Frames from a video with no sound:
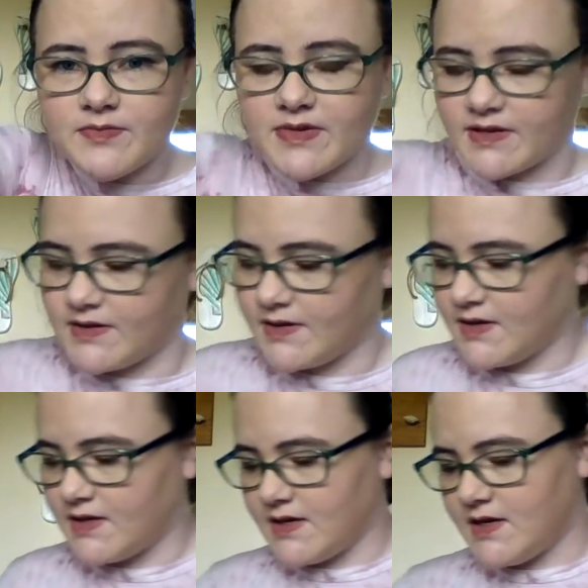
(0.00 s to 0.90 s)
done.
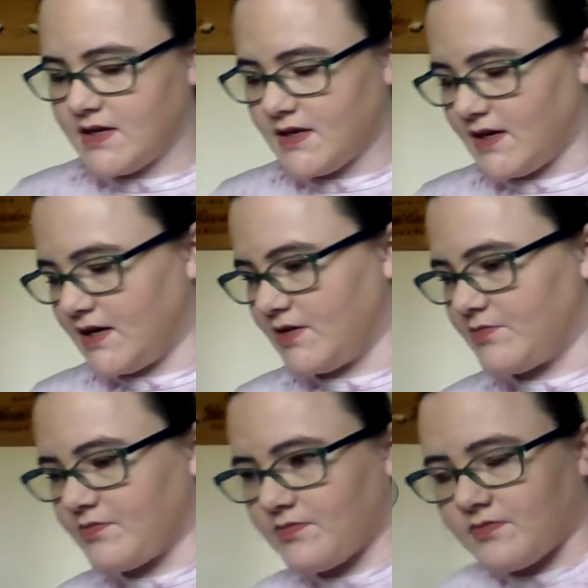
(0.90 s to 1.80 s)

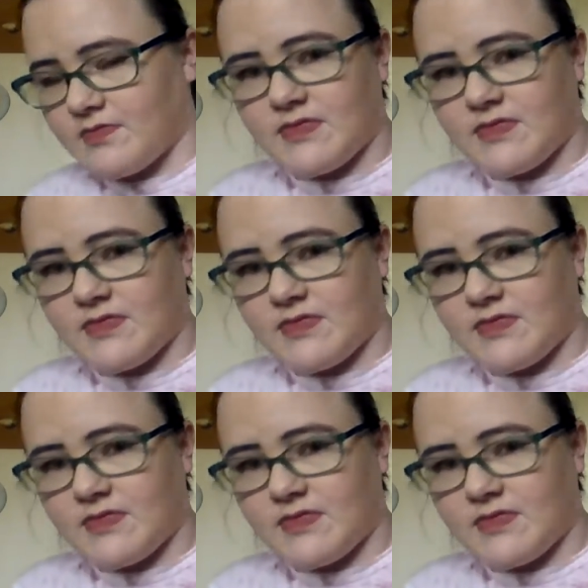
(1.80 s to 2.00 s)
Um,